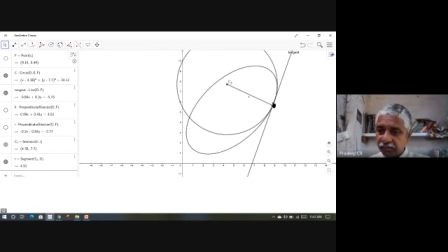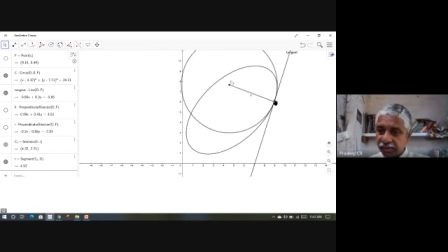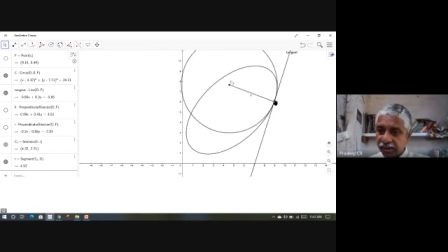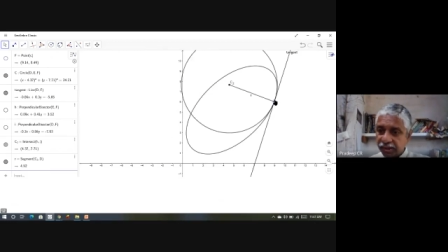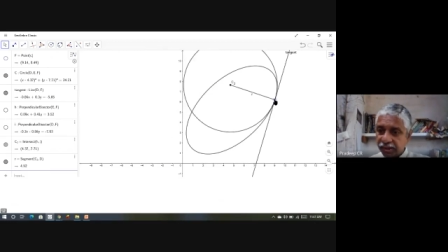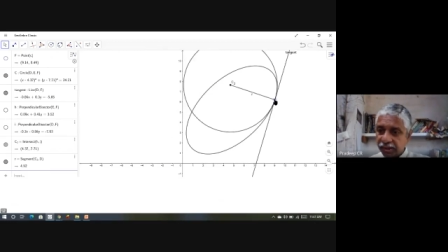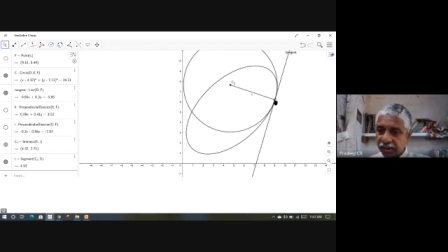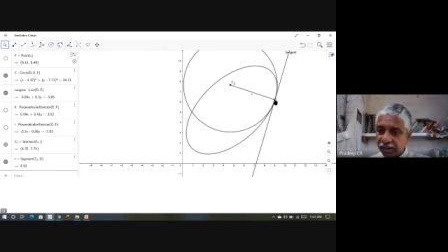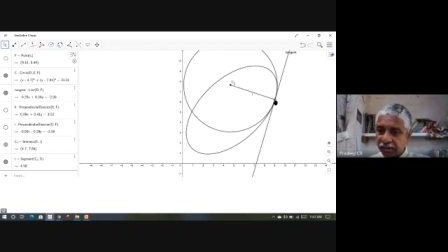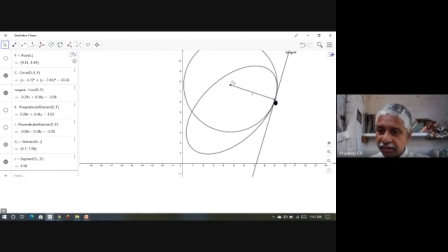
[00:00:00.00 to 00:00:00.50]

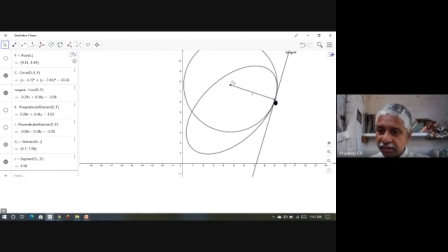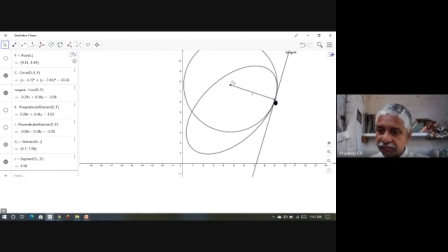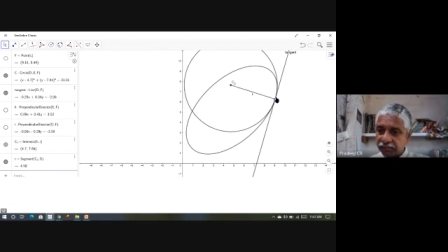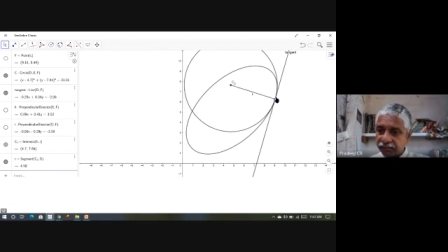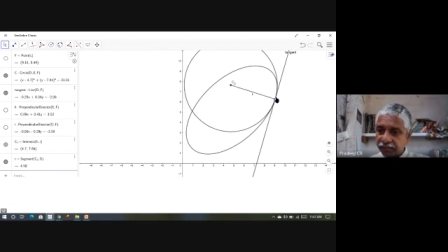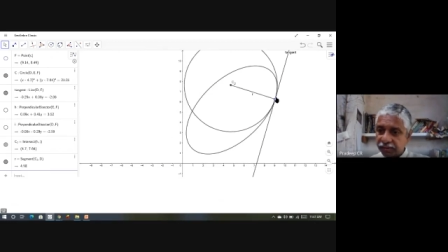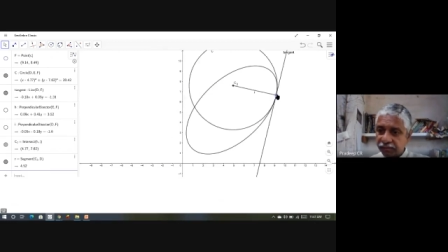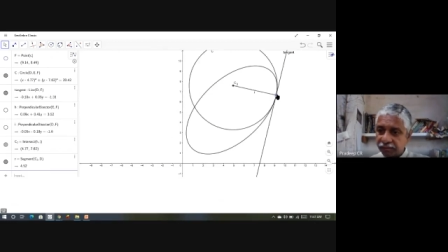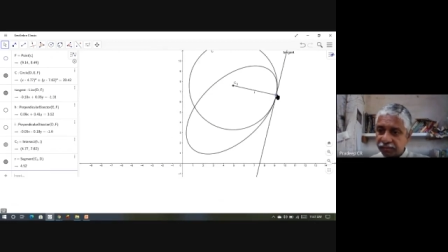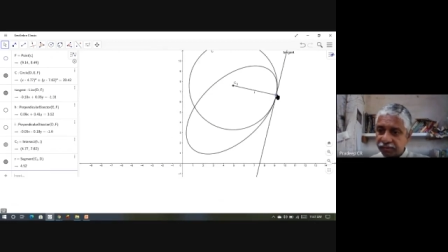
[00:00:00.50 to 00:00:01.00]
and radius
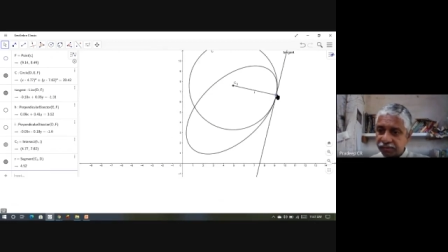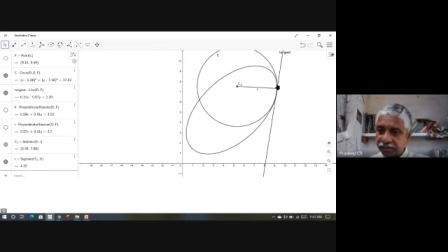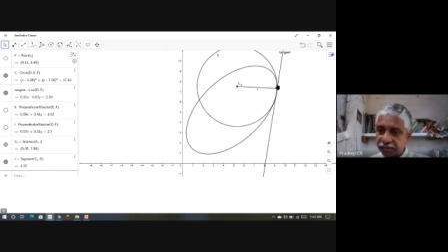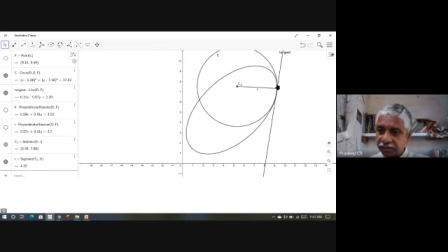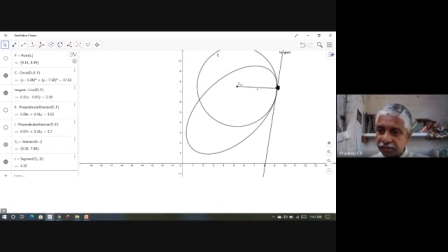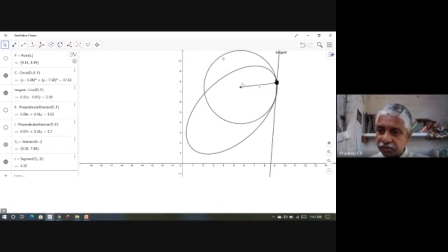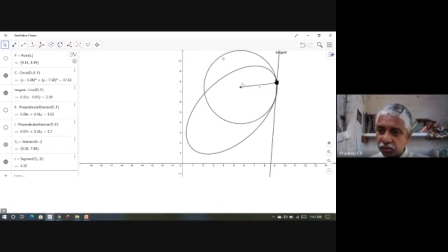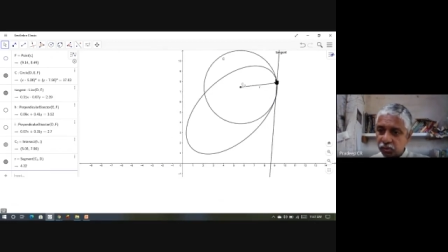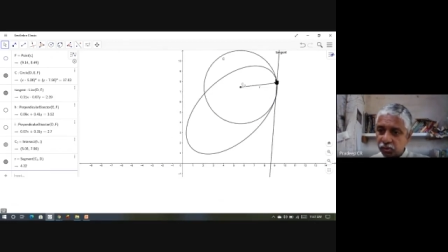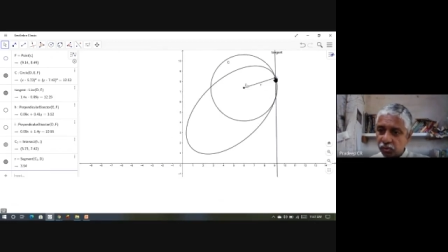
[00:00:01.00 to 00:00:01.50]
of
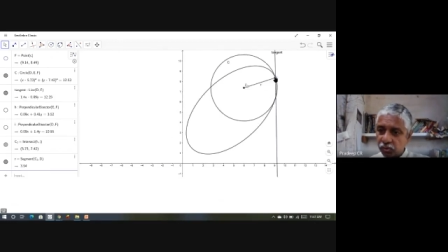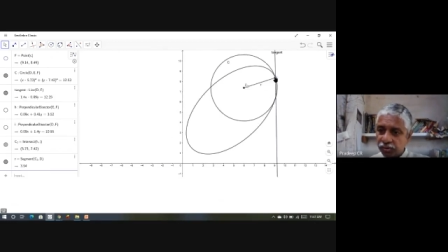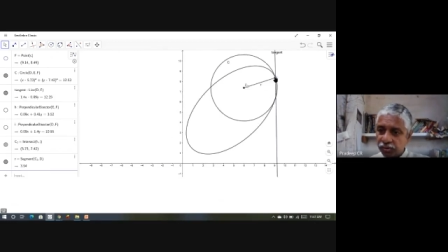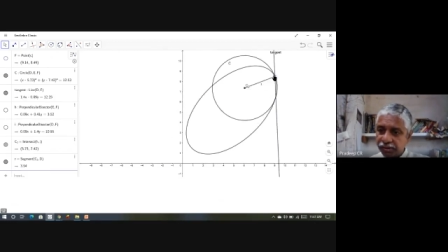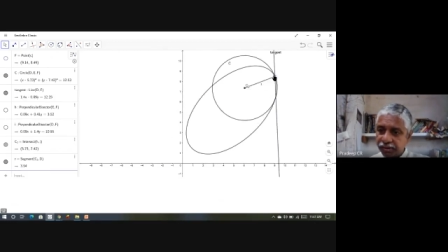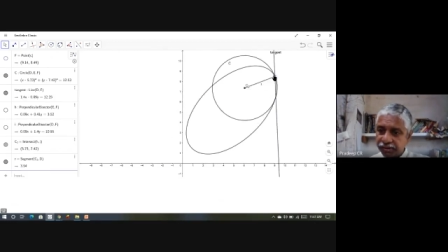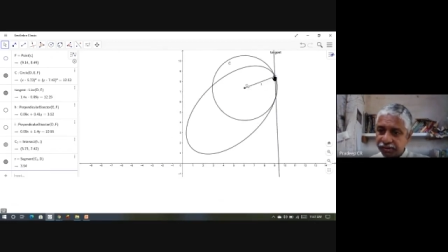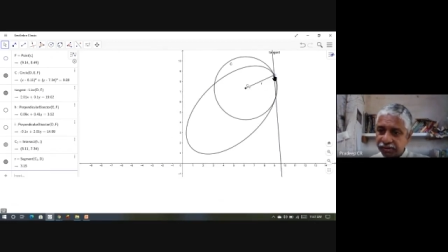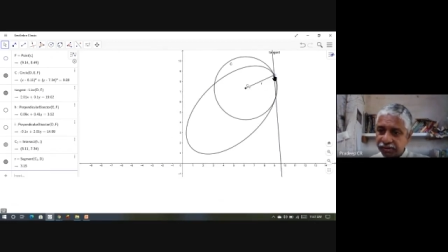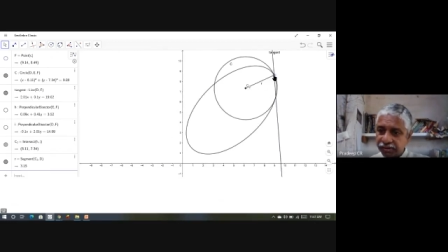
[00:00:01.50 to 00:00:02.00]
curvature is low
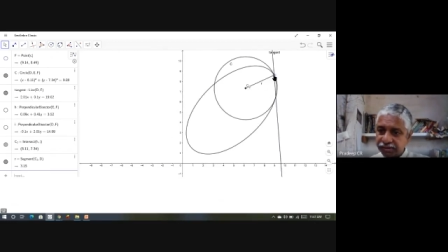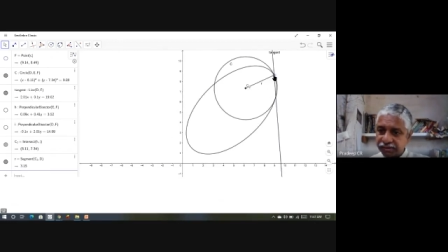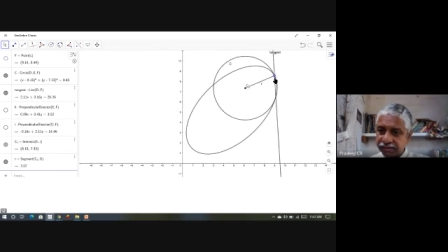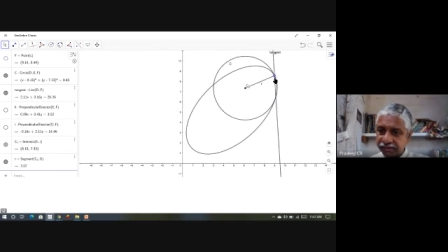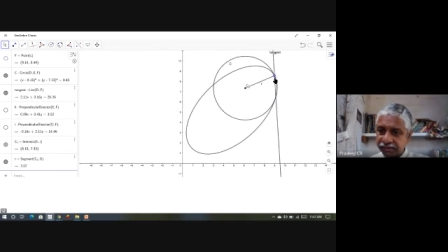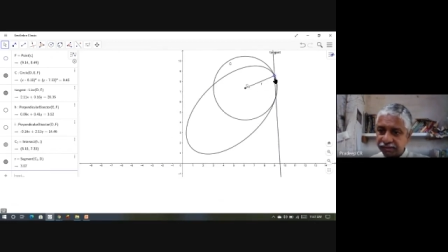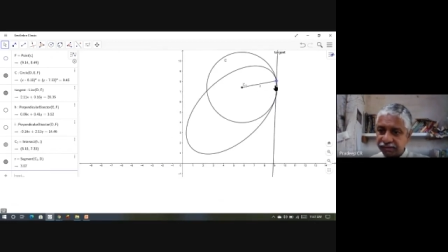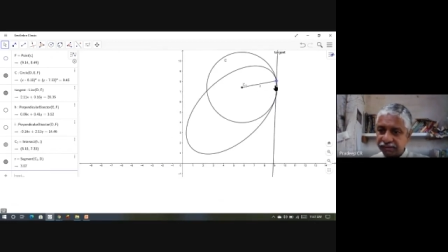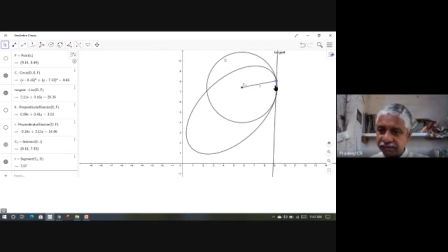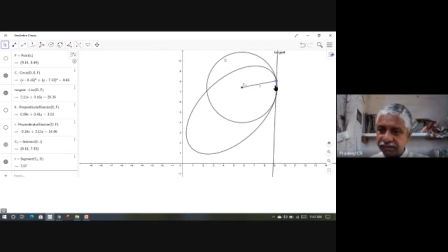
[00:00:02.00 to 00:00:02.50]
in this
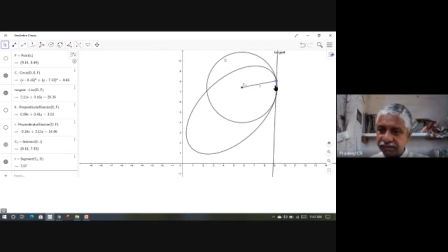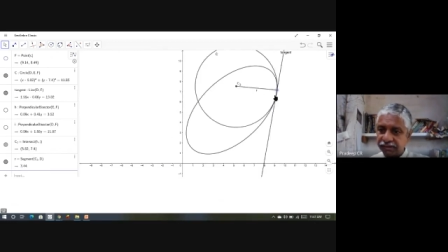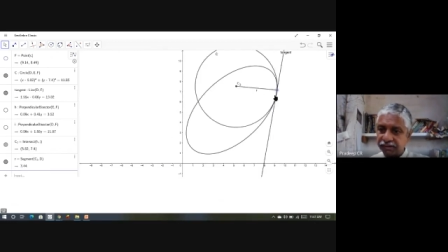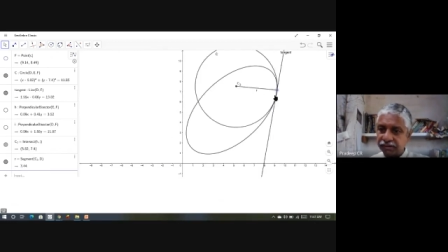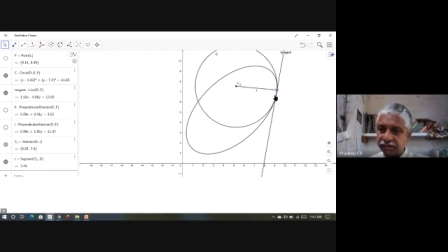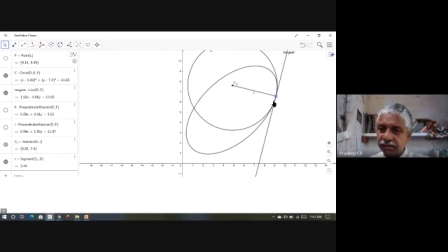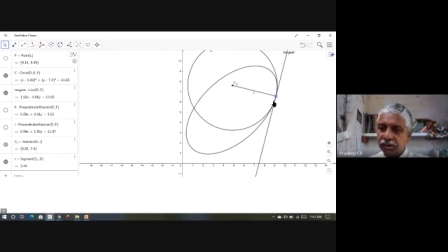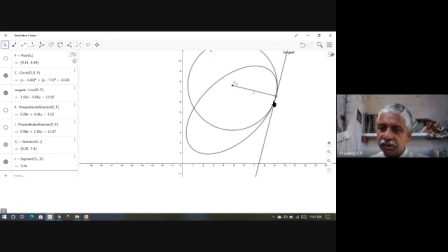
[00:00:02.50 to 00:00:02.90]
region.